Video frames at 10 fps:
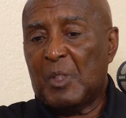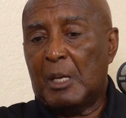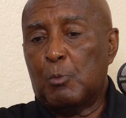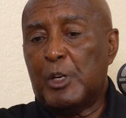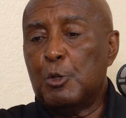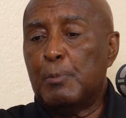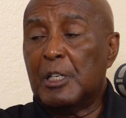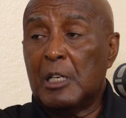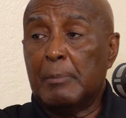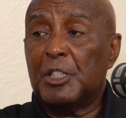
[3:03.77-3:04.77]
And when you
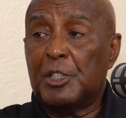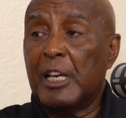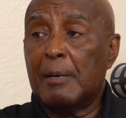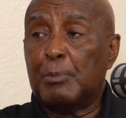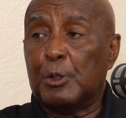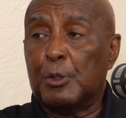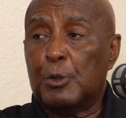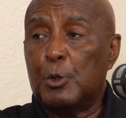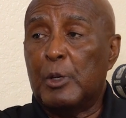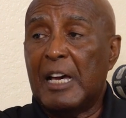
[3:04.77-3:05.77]
become a chapter,
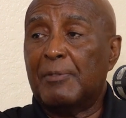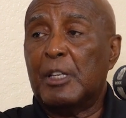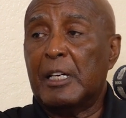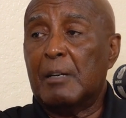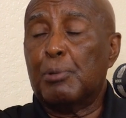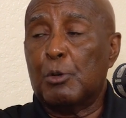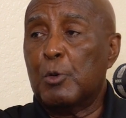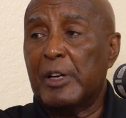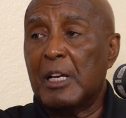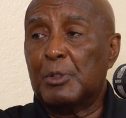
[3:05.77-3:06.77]
you have to have
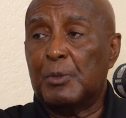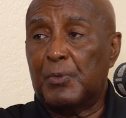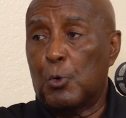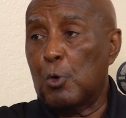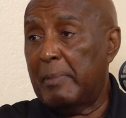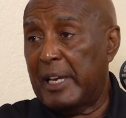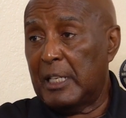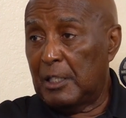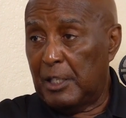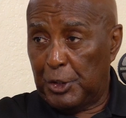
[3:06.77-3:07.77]
programs and four
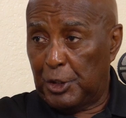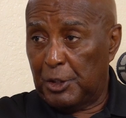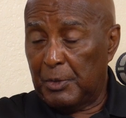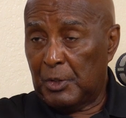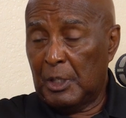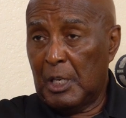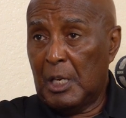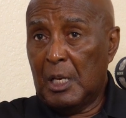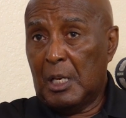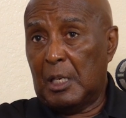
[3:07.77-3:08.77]
main initiatives.
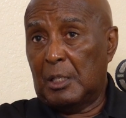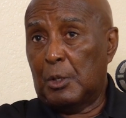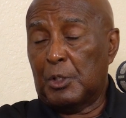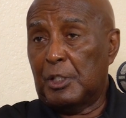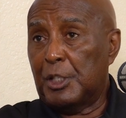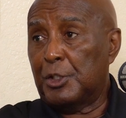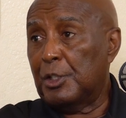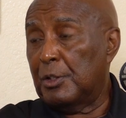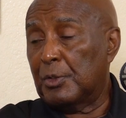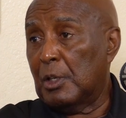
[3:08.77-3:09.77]
And those
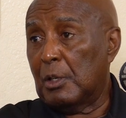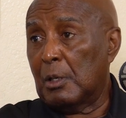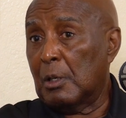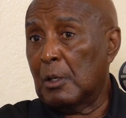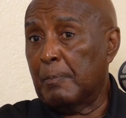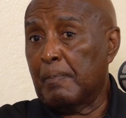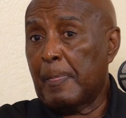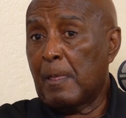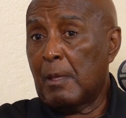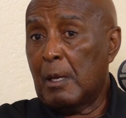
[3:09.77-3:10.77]
initiatives are
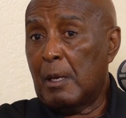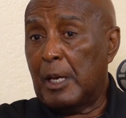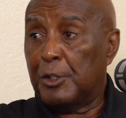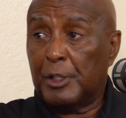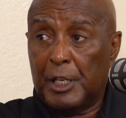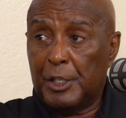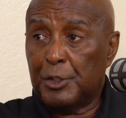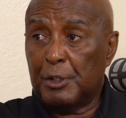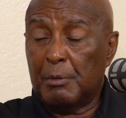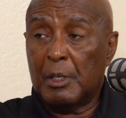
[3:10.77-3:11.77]

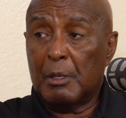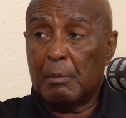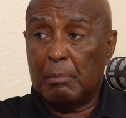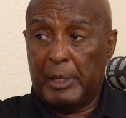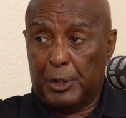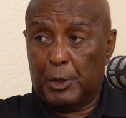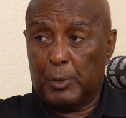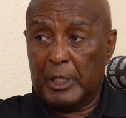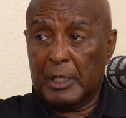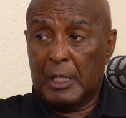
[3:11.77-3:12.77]
education,
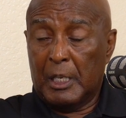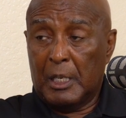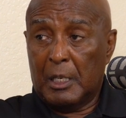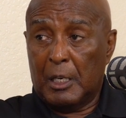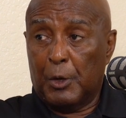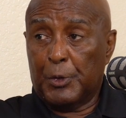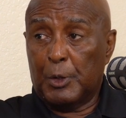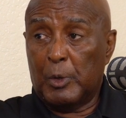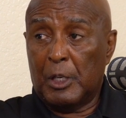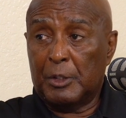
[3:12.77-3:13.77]
mentoring, health
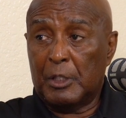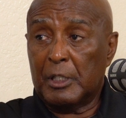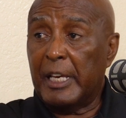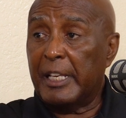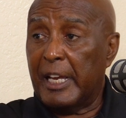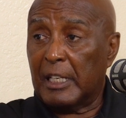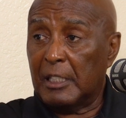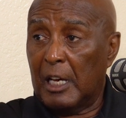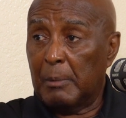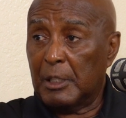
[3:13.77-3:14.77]
and wellness, and
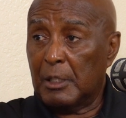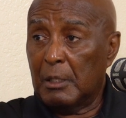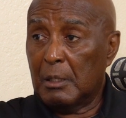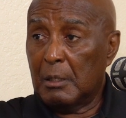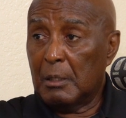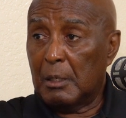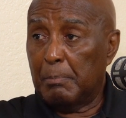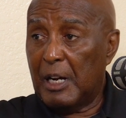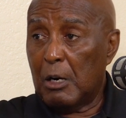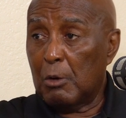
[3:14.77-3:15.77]
economic
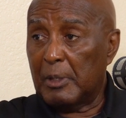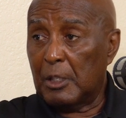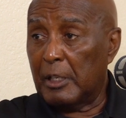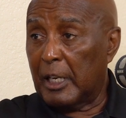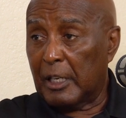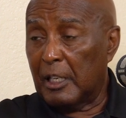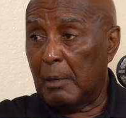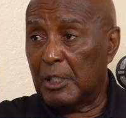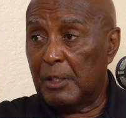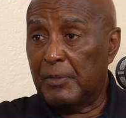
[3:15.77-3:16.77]
empowerment or
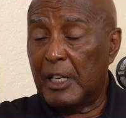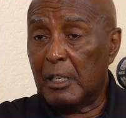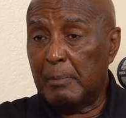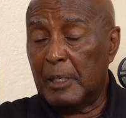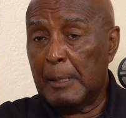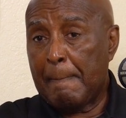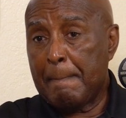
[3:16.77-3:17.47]
economic development.